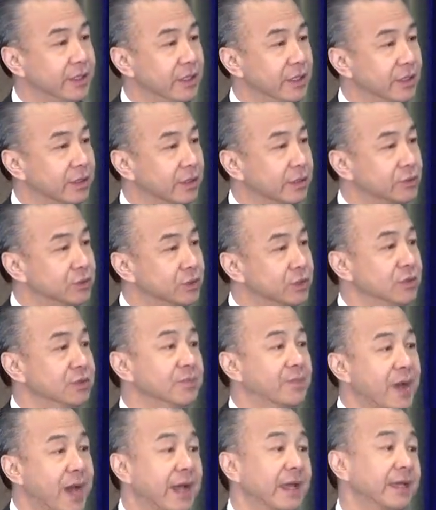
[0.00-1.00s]
you know, to
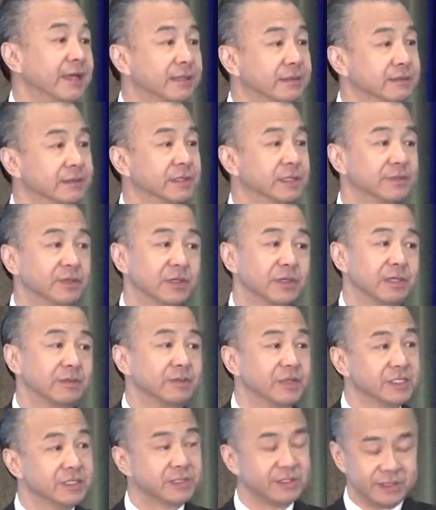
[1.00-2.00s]
buy out the book
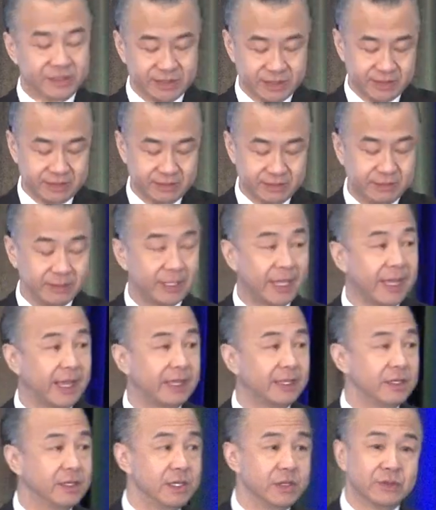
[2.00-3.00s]
of business
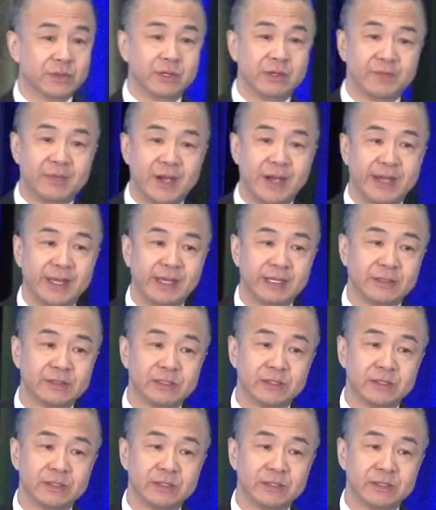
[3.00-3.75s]
that you are buying.